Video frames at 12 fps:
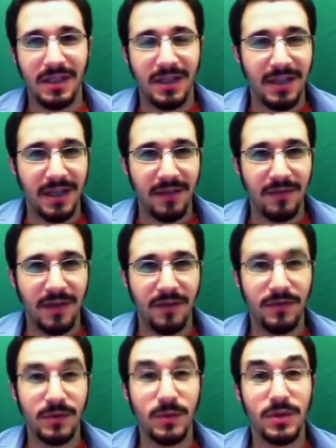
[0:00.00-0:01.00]

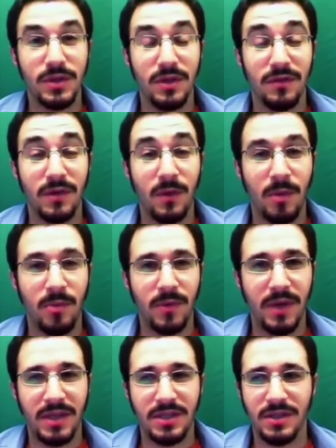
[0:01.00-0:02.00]
evolution of
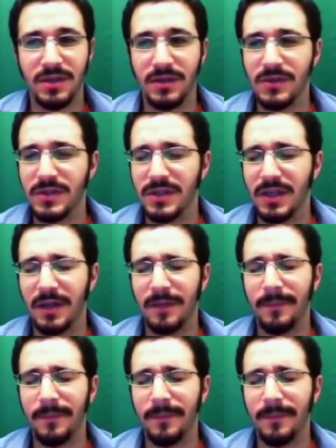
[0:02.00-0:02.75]
cooperation. There's